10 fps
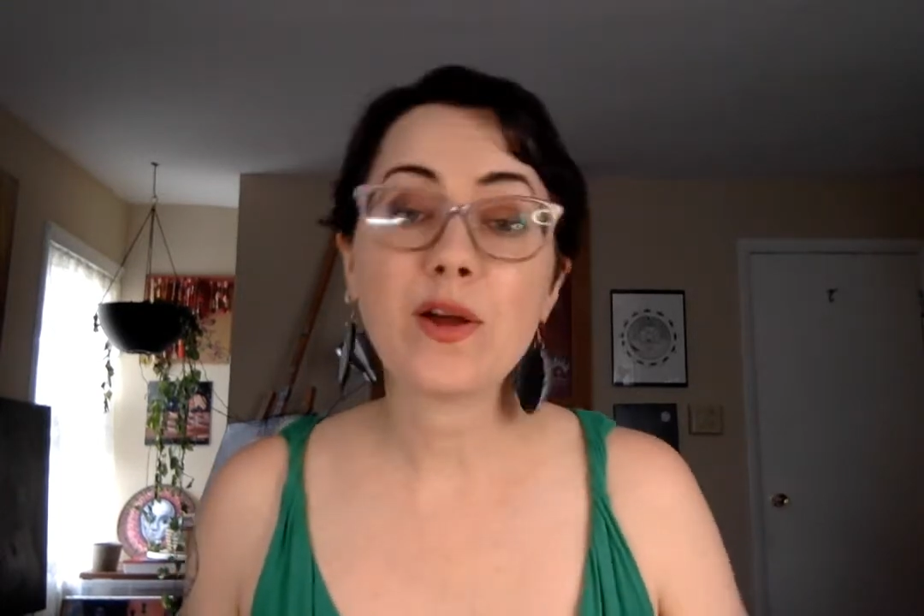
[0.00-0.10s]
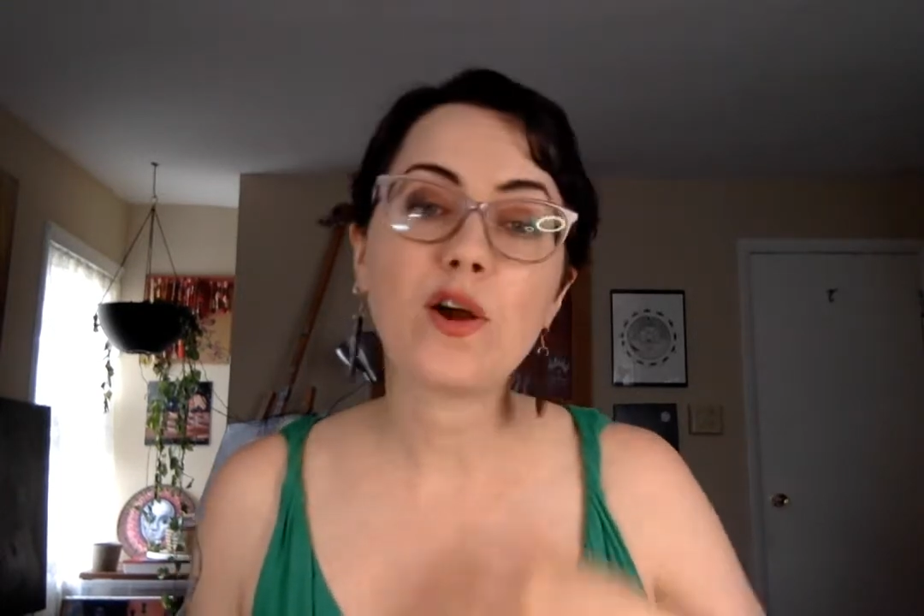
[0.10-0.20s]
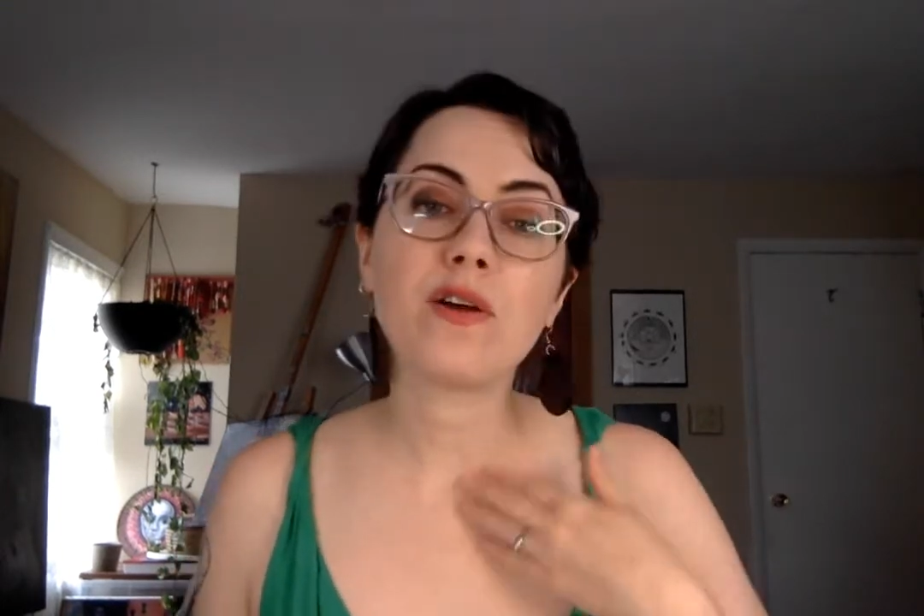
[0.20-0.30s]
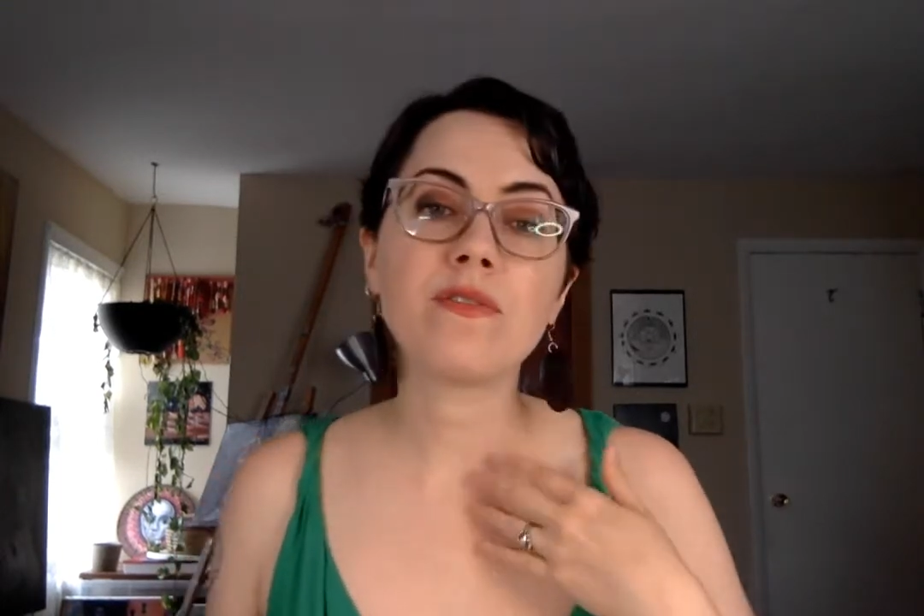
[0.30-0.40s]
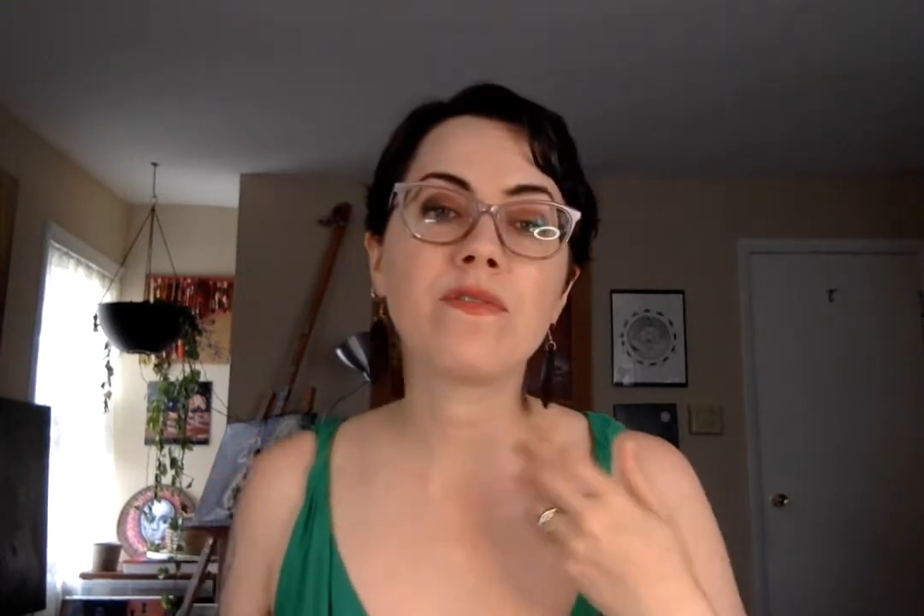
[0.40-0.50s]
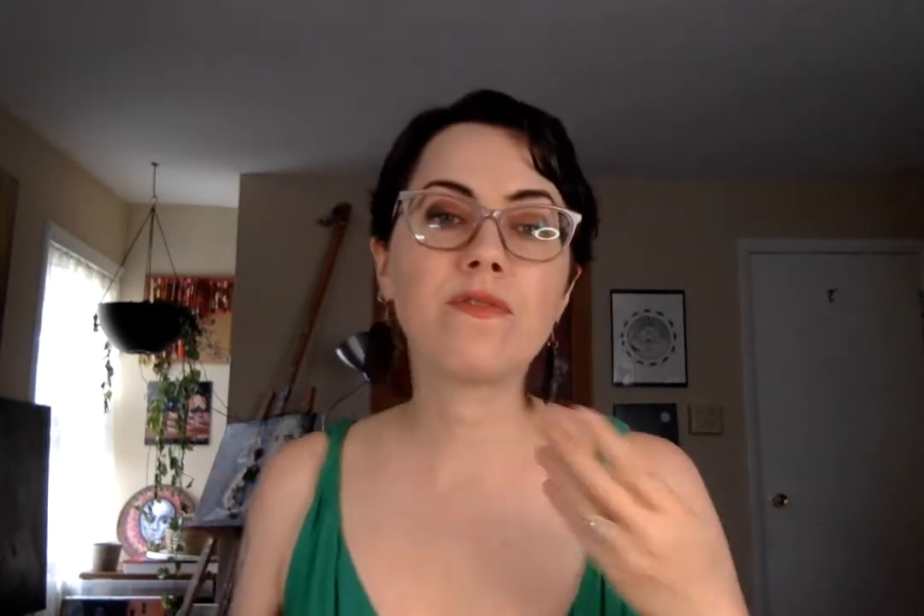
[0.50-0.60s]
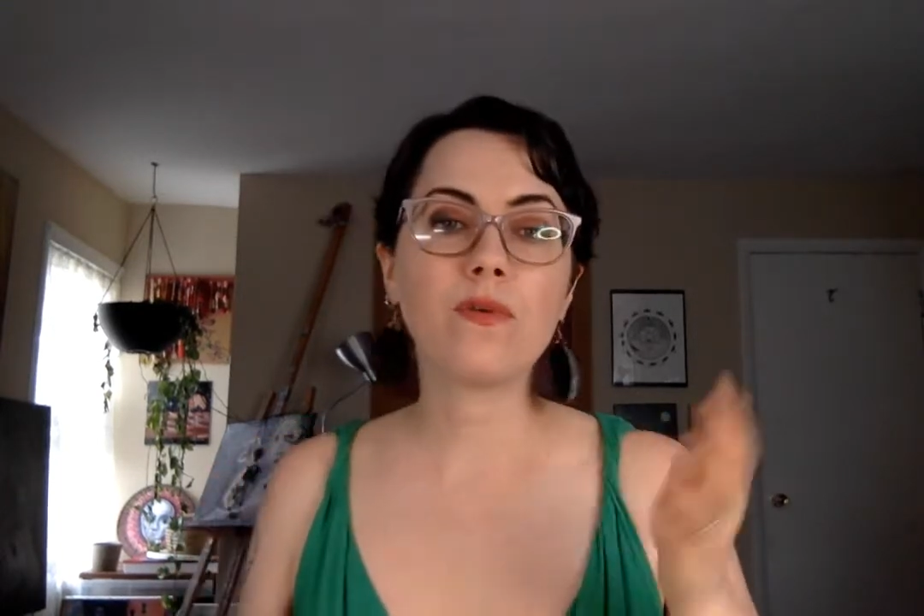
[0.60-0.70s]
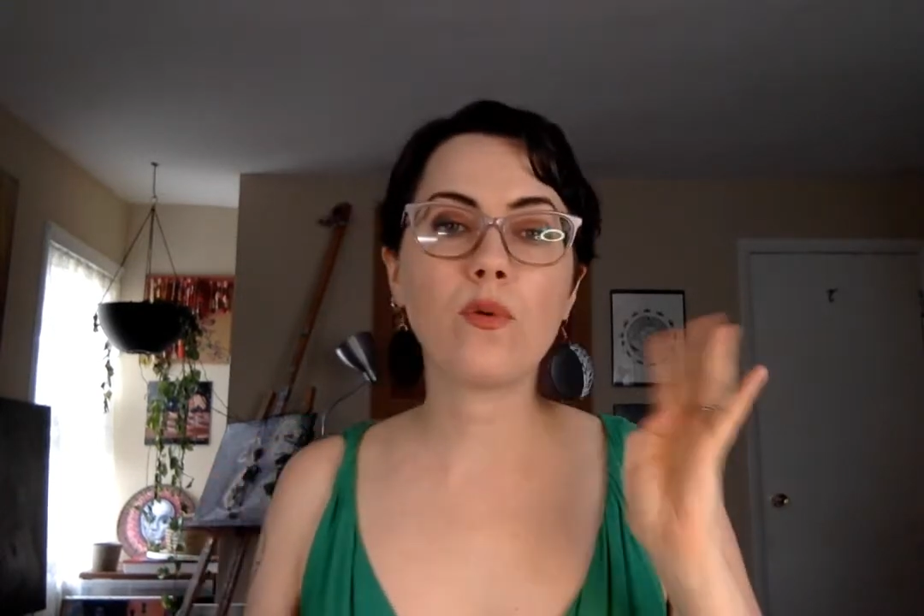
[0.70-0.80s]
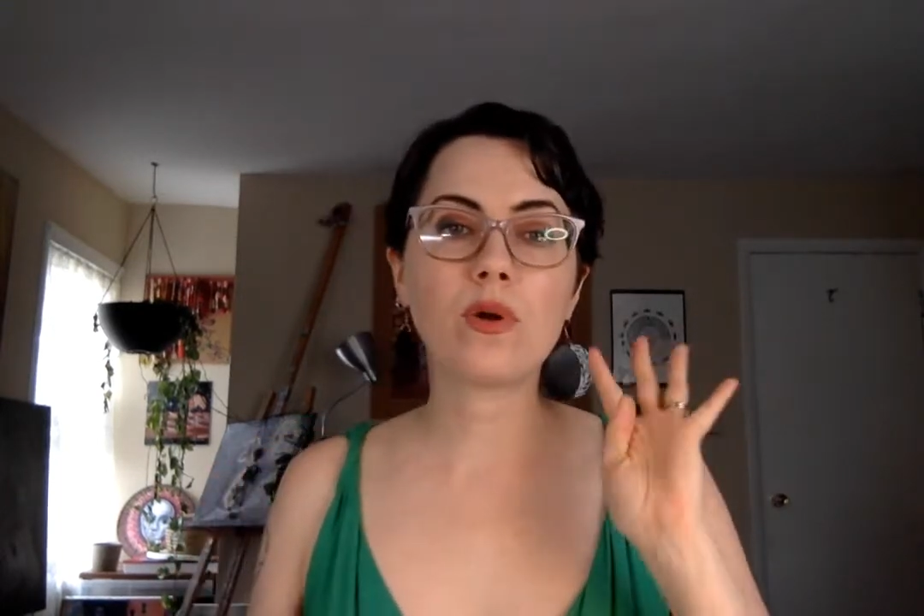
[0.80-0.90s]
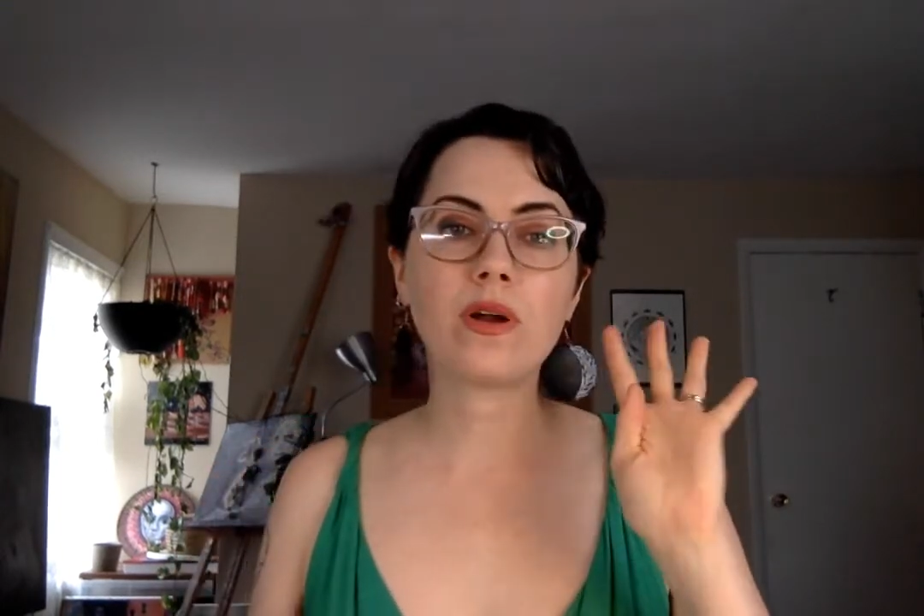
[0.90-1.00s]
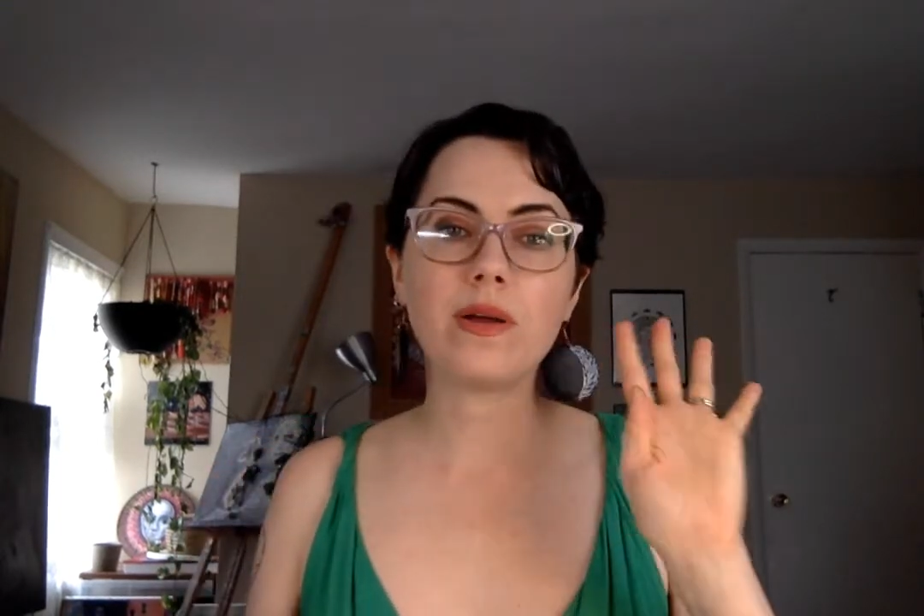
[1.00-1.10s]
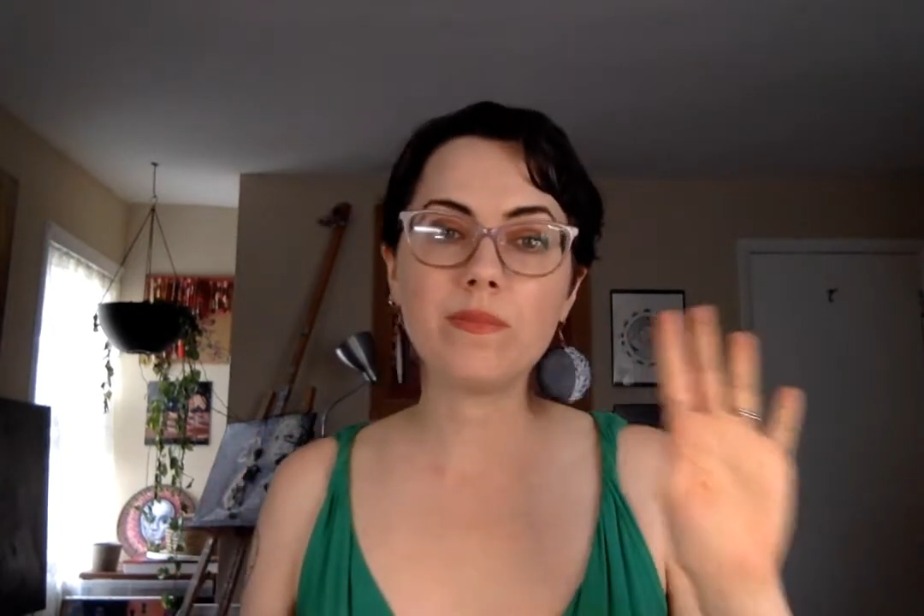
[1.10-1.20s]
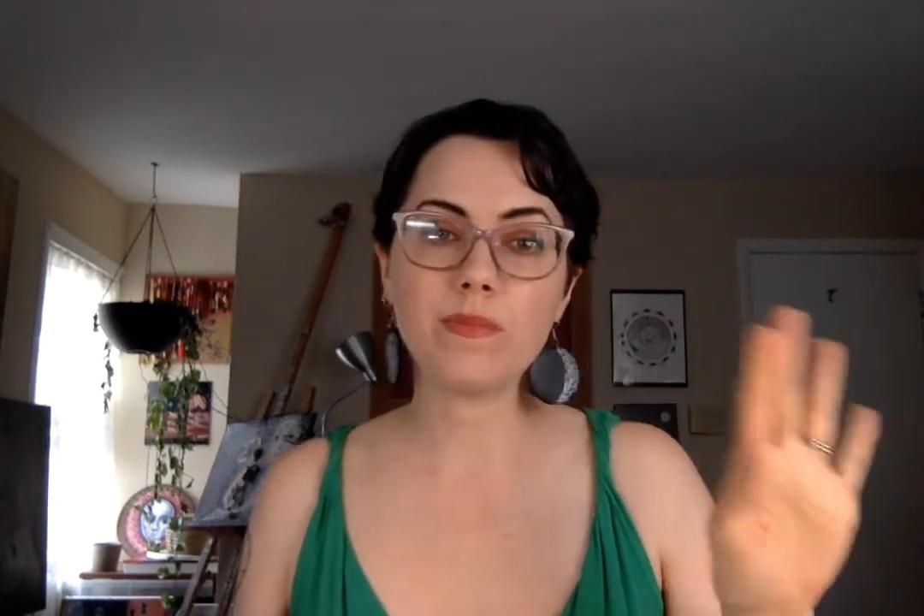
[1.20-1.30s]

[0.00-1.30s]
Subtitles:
are four